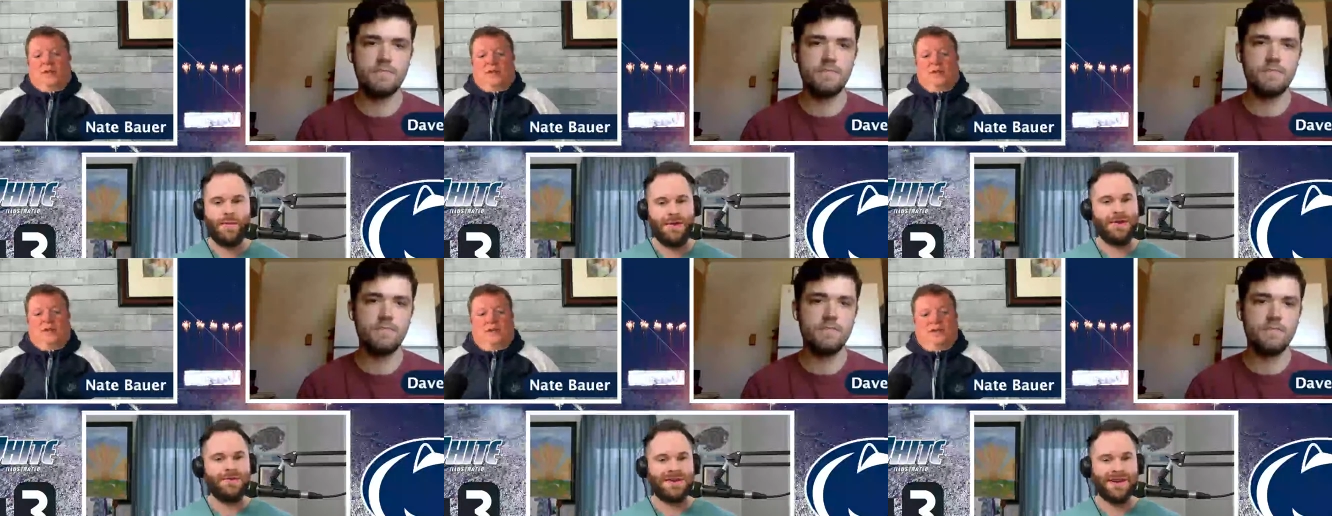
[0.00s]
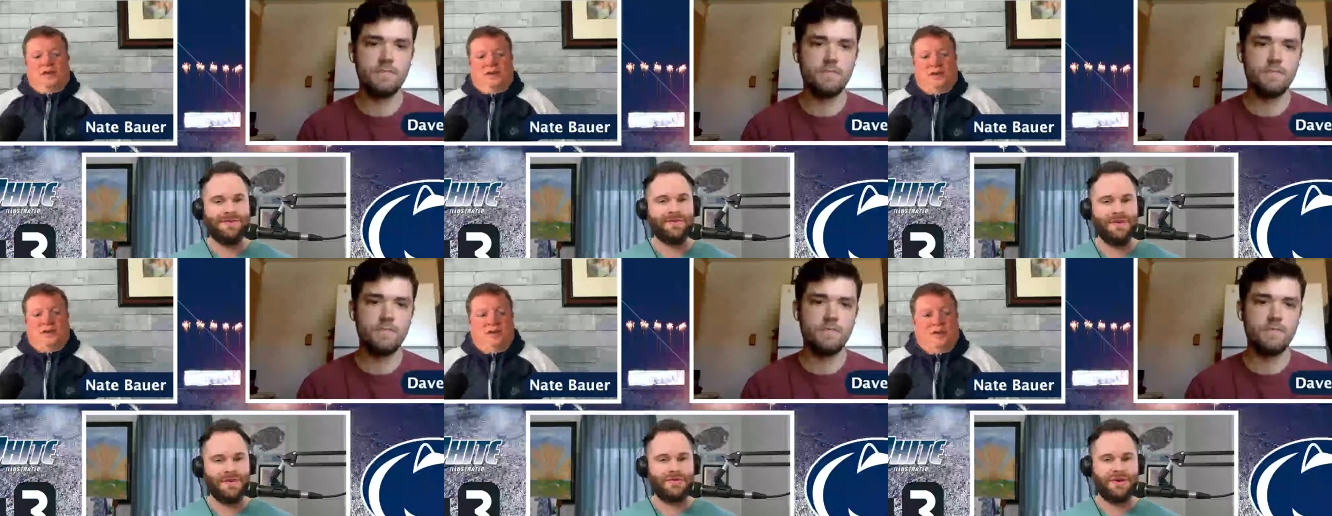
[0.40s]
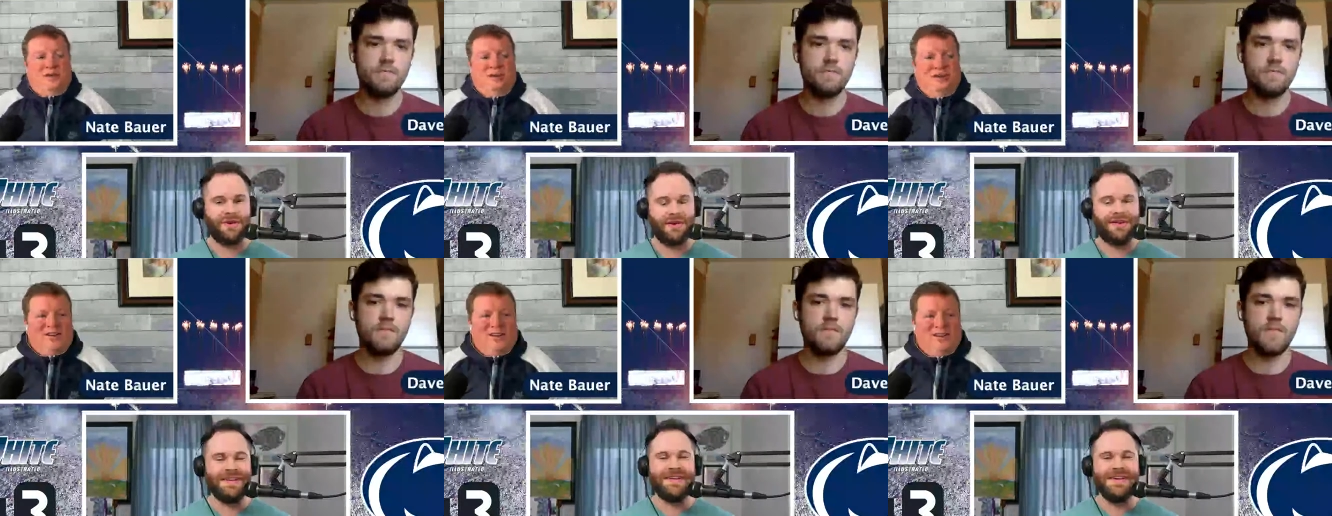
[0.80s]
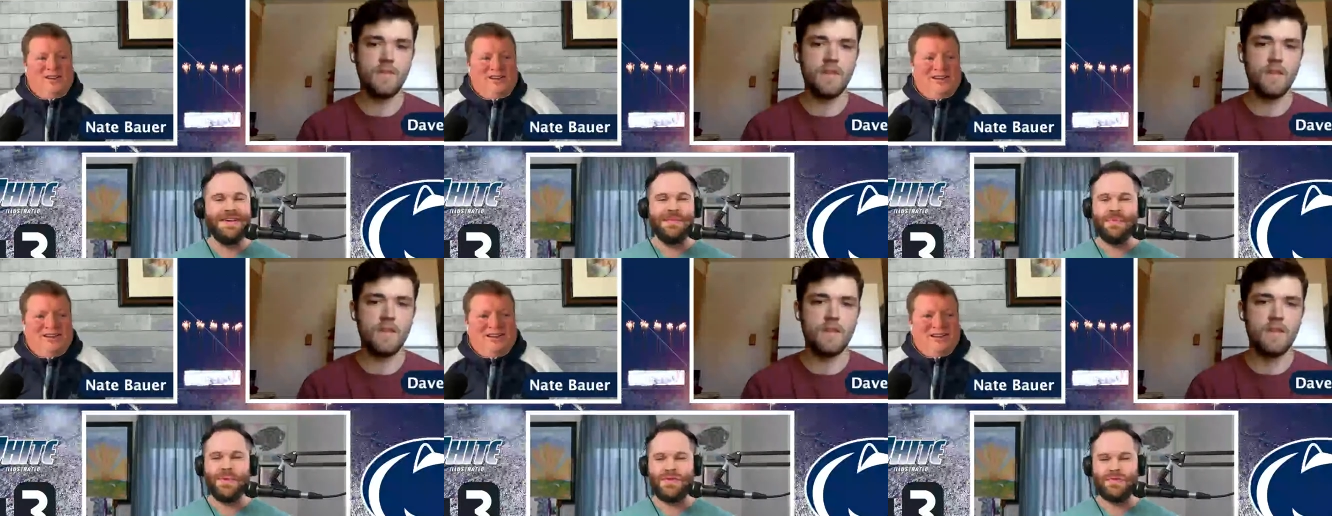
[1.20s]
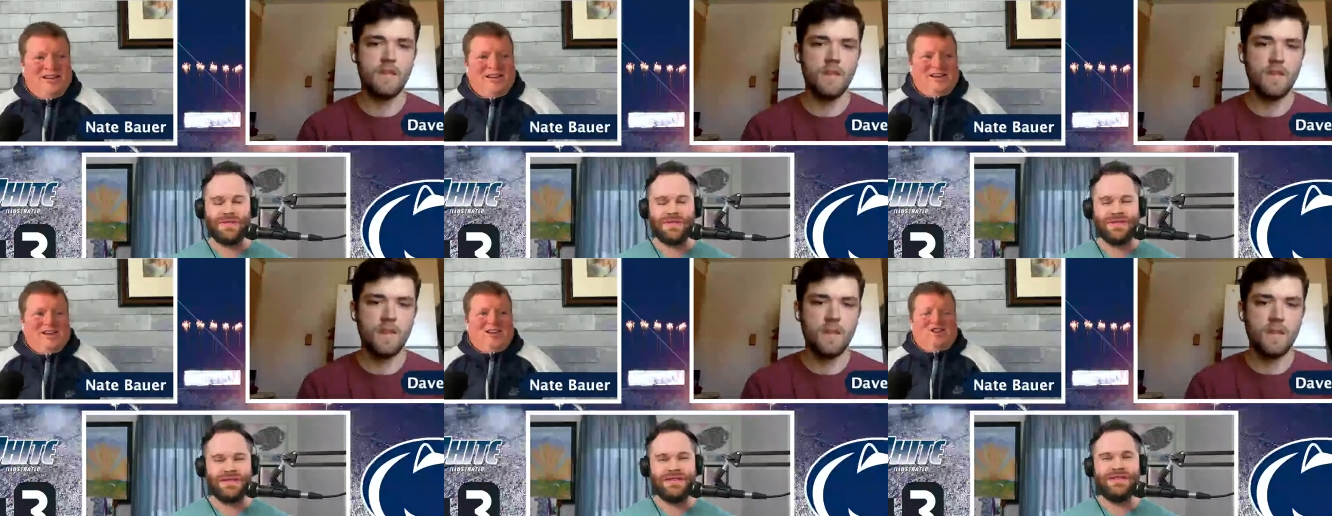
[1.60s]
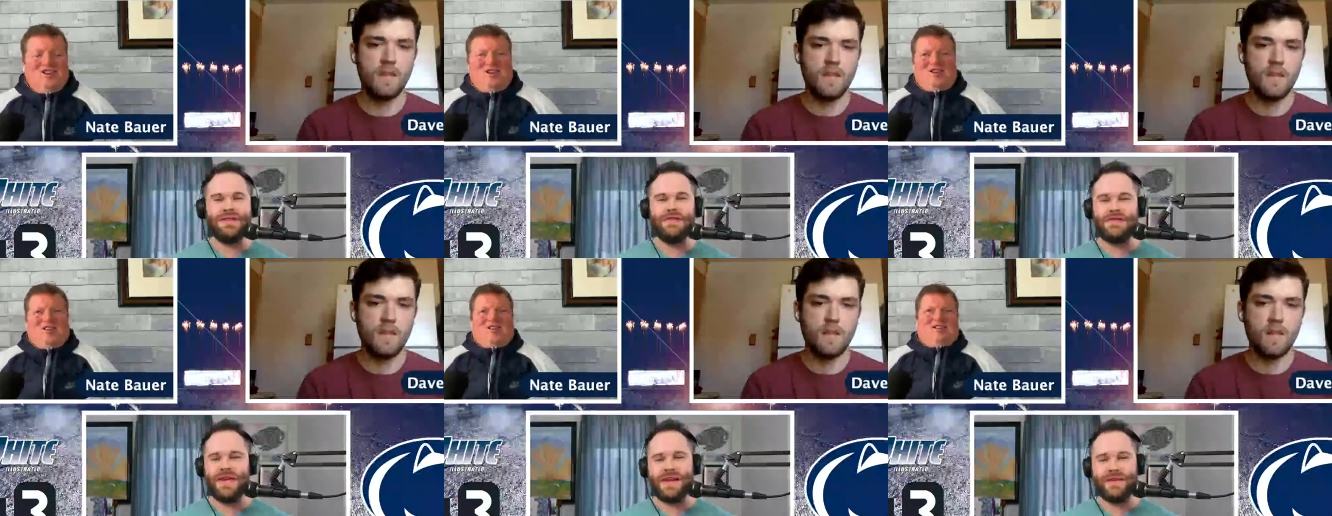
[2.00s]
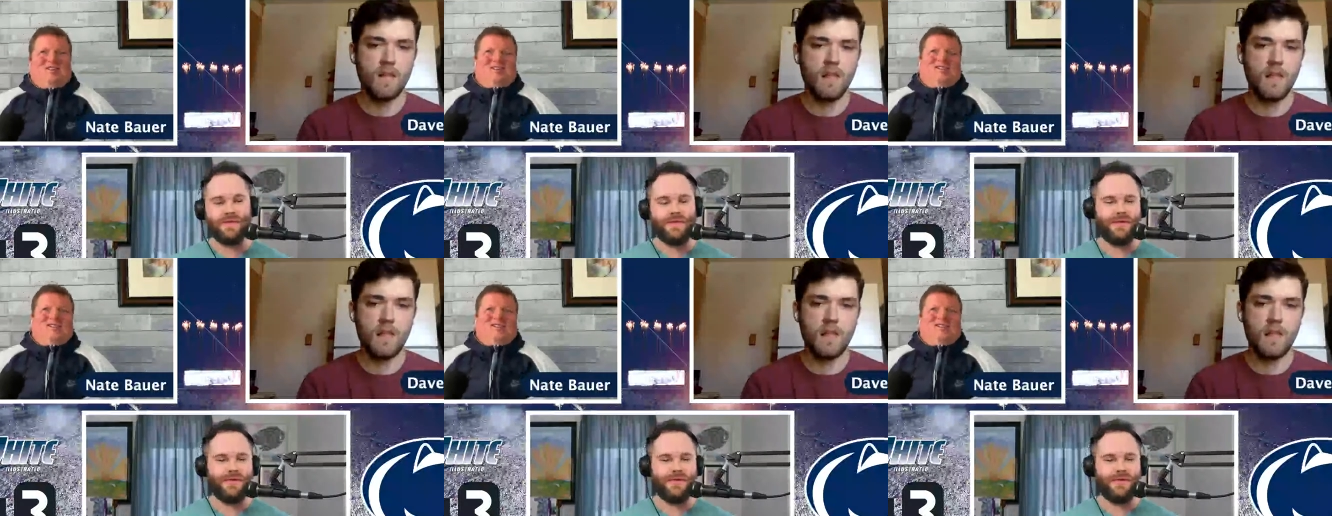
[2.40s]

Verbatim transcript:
Speaker 1: We don't cover Michigan, but just in general,